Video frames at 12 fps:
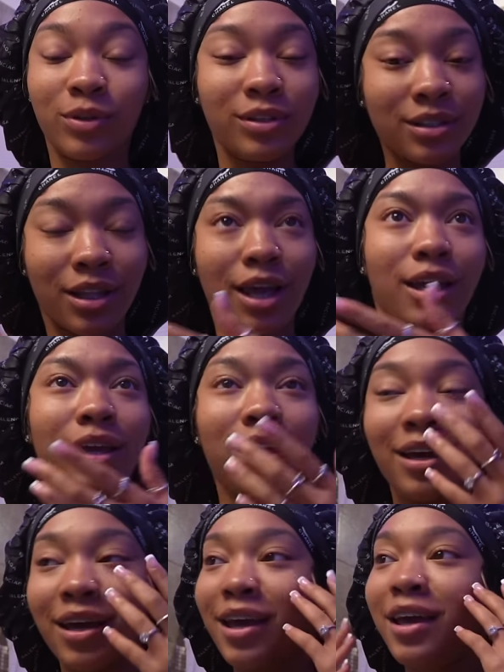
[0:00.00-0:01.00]
It's like,
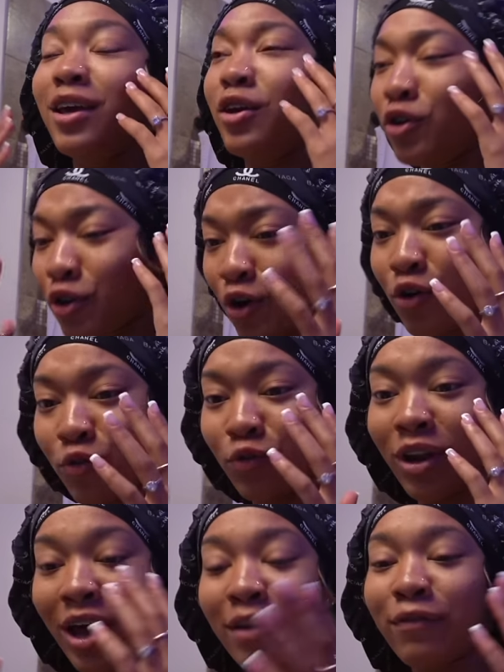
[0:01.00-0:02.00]
yo,
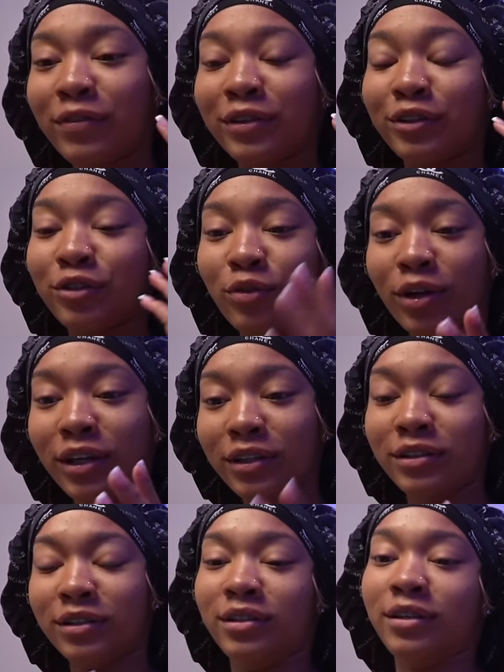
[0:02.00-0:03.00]
life is
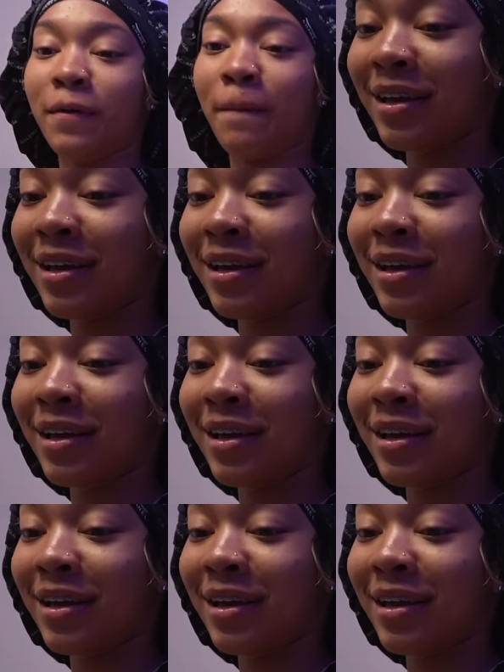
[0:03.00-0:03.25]
crazy.